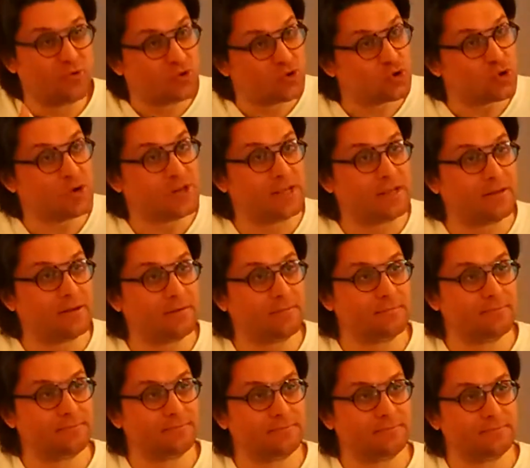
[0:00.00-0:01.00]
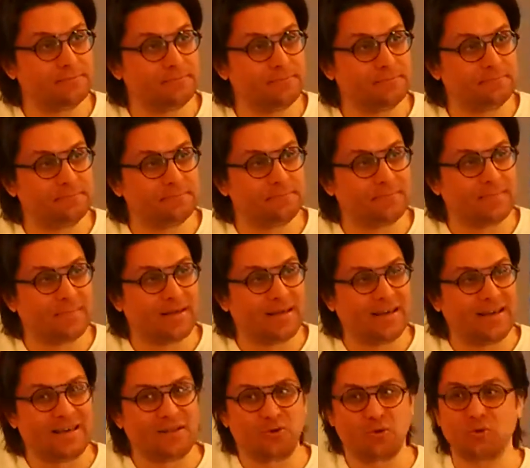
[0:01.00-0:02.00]
And so what you haven't worked
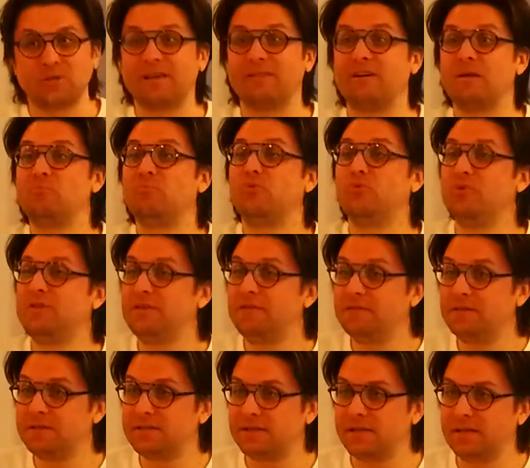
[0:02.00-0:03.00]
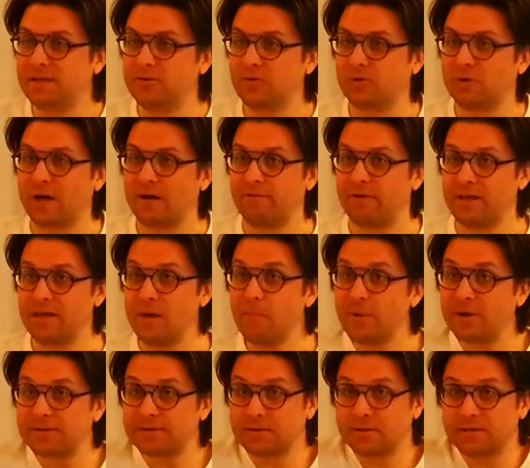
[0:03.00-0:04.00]
in, you will have become a
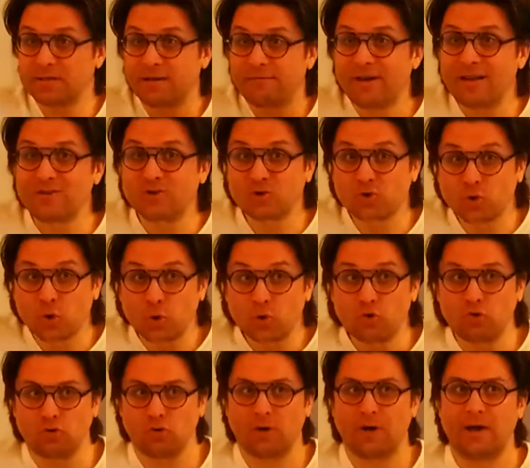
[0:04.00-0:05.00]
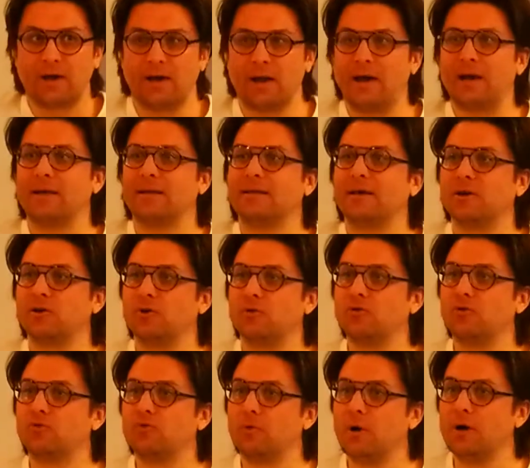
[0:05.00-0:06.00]
branch, so something more solid.
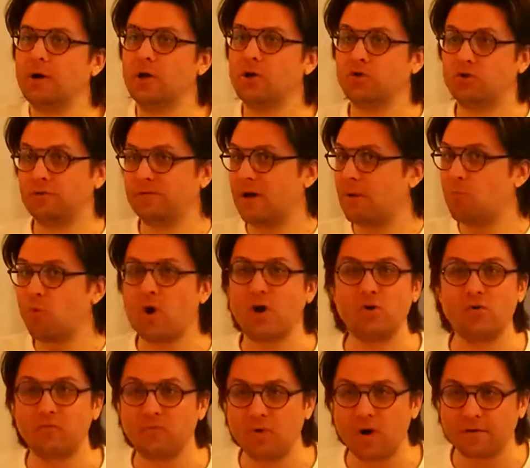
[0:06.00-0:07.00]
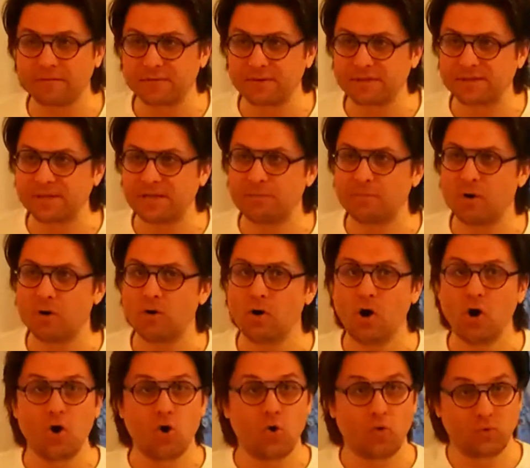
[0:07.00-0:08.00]
So it will be harder
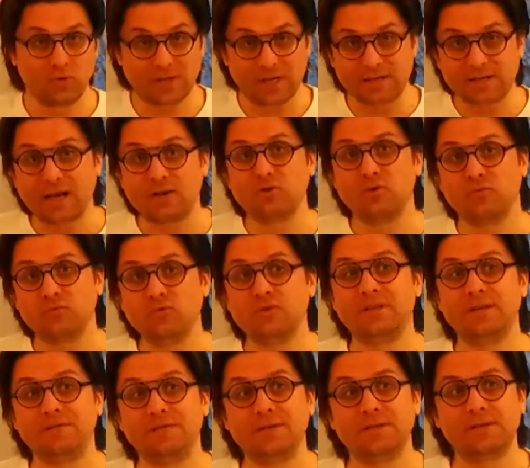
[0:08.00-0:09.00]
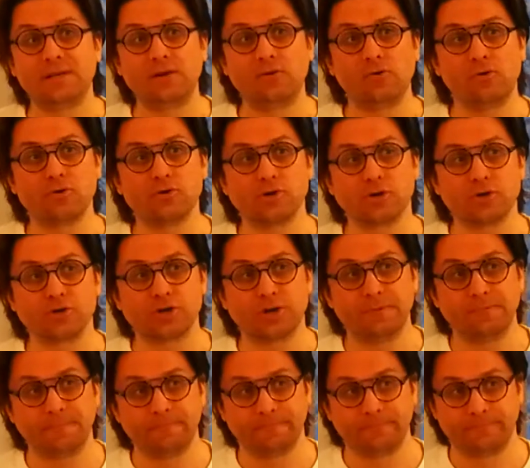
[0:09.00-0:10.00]
to work on it because it will be
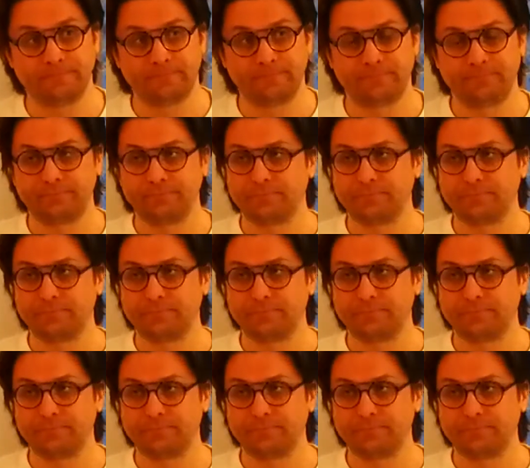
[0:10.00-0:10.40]
structured inside.